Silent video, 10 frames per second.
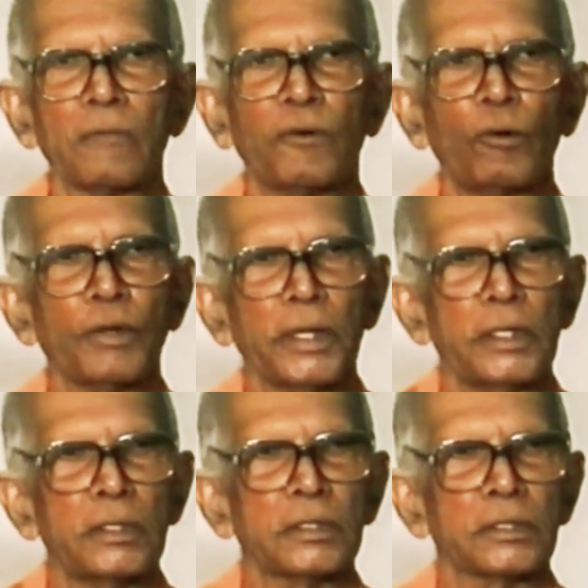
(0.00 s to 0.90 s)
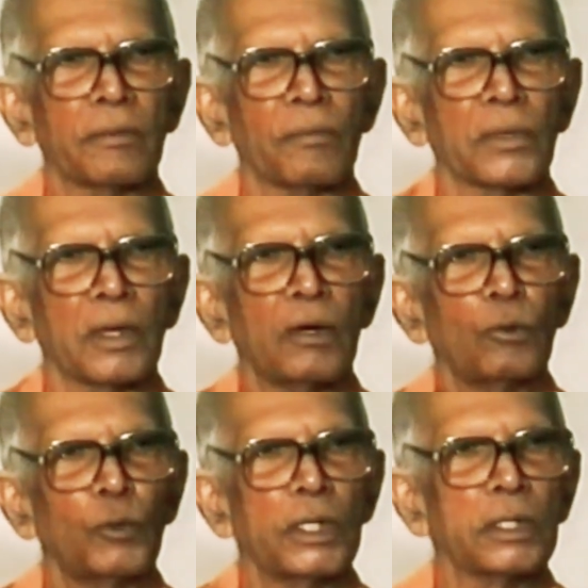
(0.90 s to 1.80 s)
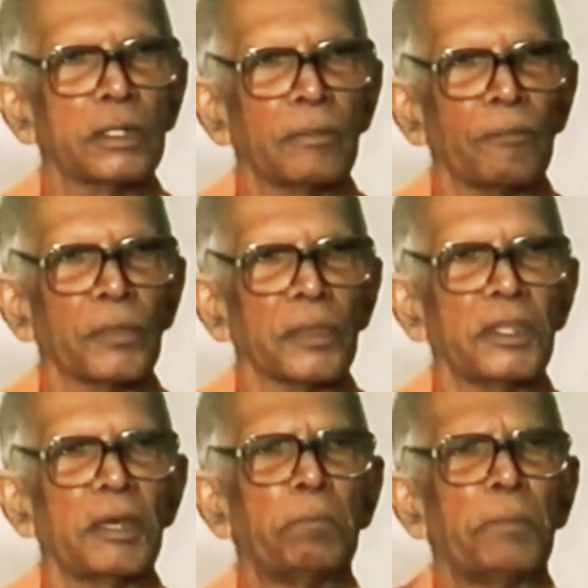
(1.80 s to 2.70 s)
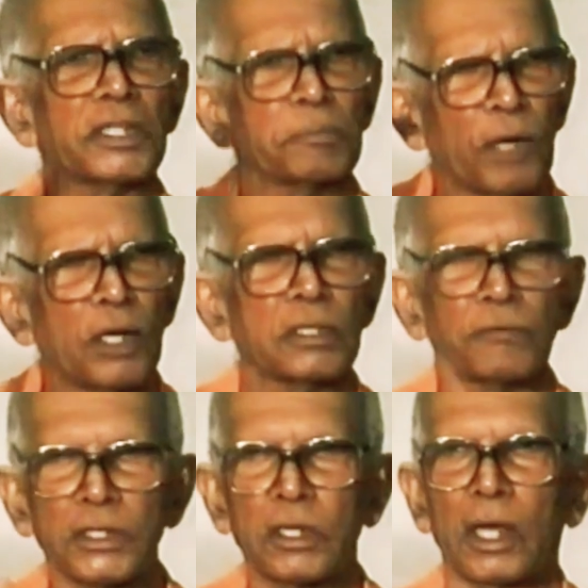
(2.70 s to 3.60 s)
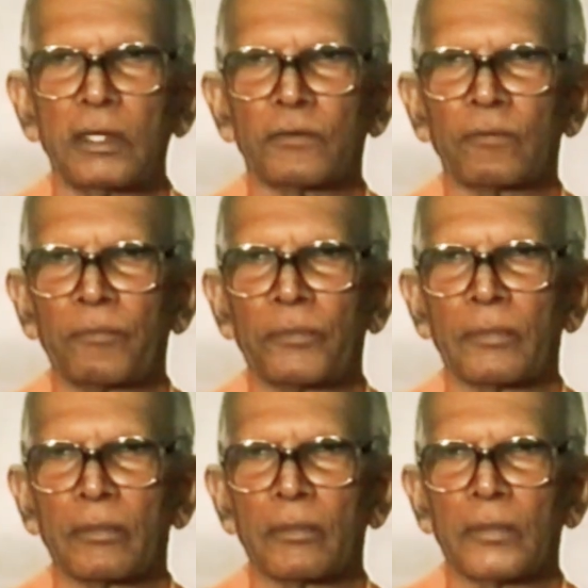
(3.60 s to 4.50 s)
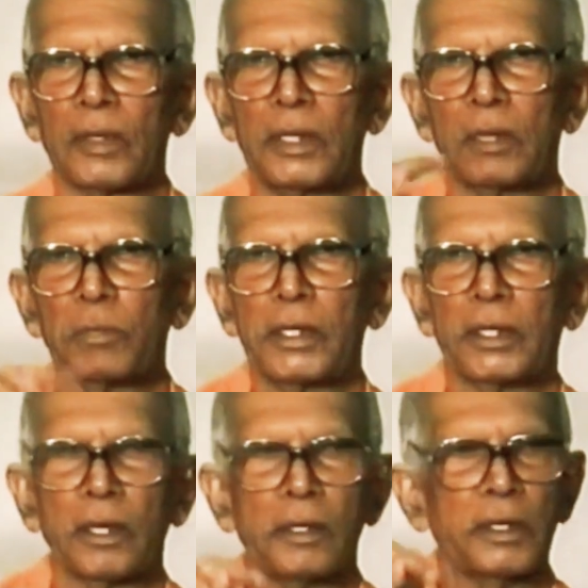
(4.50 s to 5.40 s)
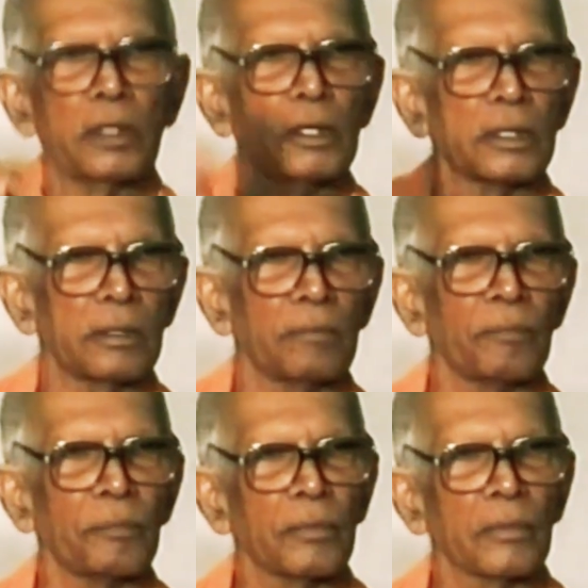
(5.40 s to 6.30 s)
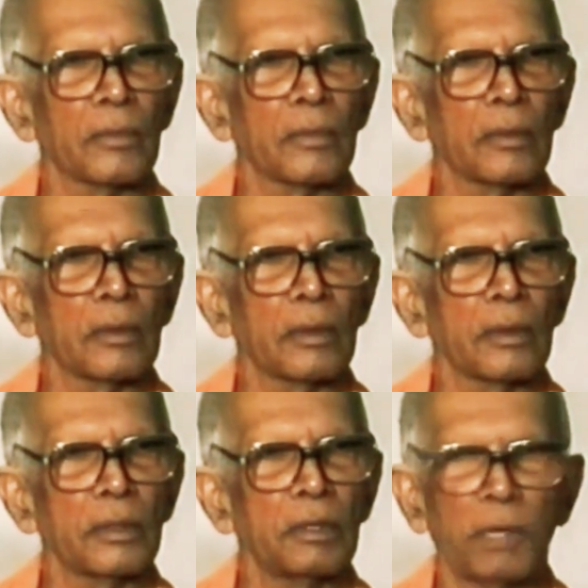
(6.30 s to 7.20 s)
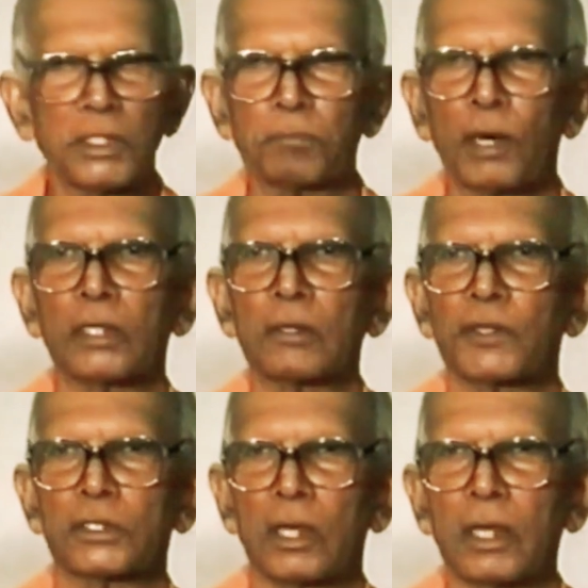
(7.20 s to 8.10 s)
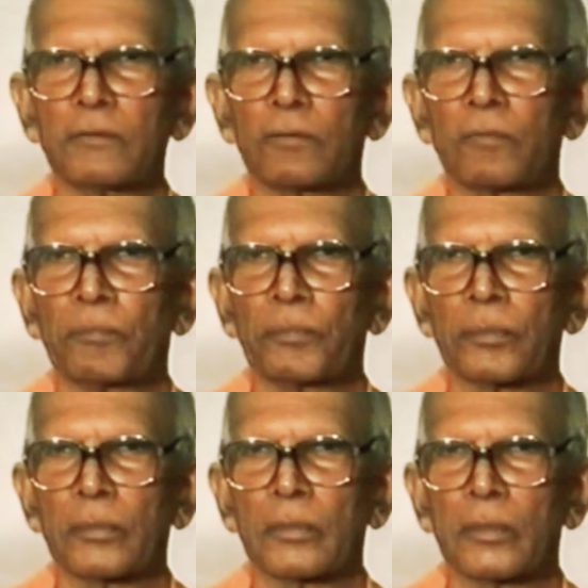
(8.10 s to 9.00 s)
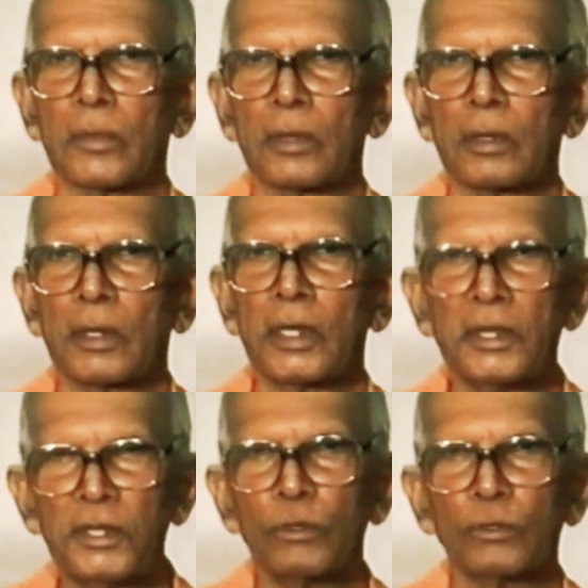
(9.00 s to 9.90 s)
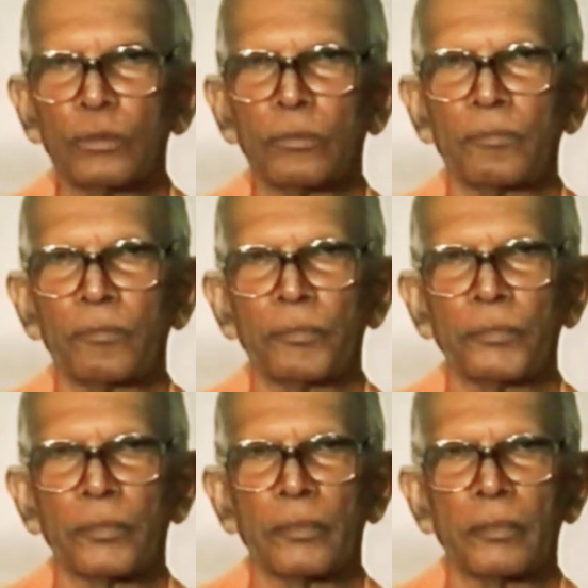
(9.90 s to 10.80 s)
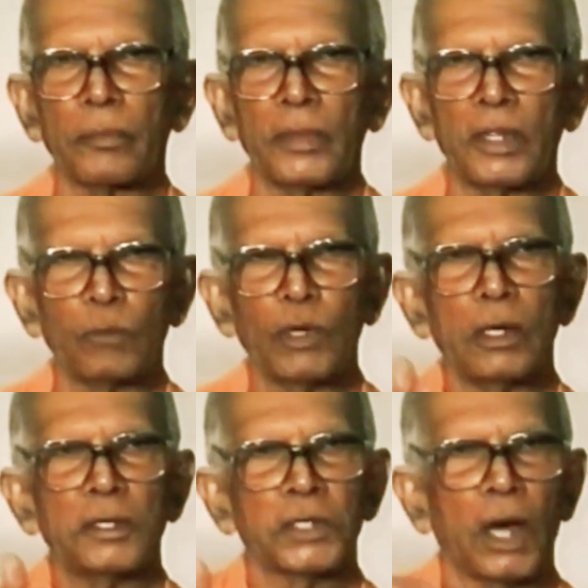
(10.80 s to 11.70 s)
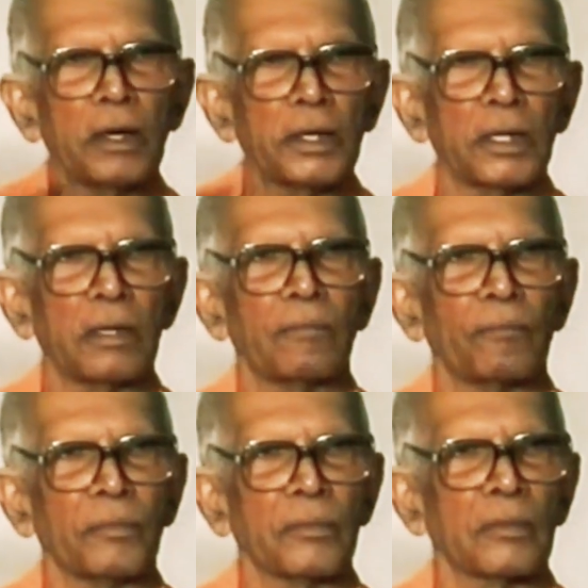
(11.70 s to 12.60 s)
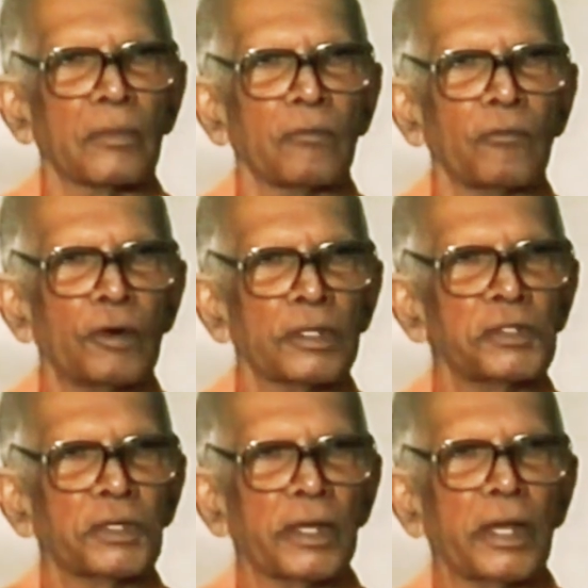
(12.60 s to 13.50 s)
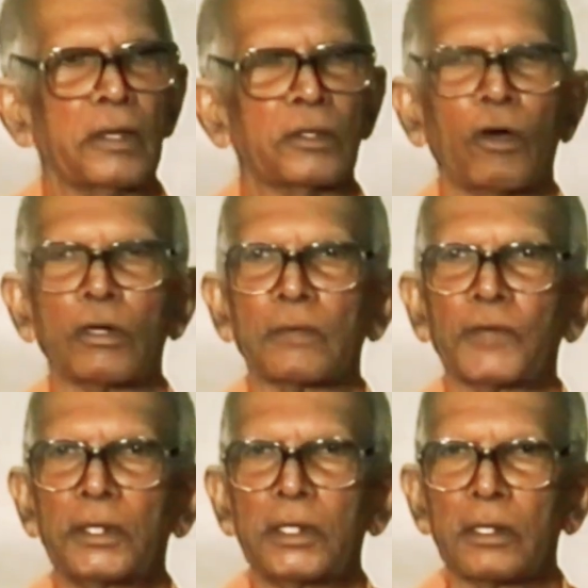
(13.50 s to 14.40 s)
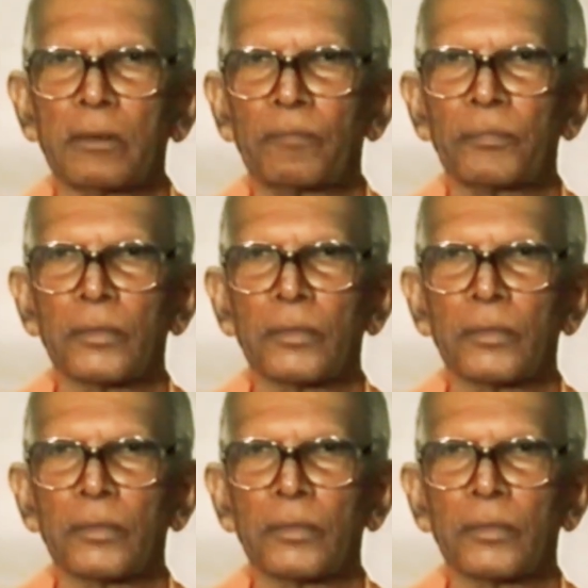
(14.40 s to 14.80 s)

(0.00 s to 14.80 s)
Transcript: four years of work, the best part of his life in America and England. The best part of his life he knew that the world is hungry for this great thought of India.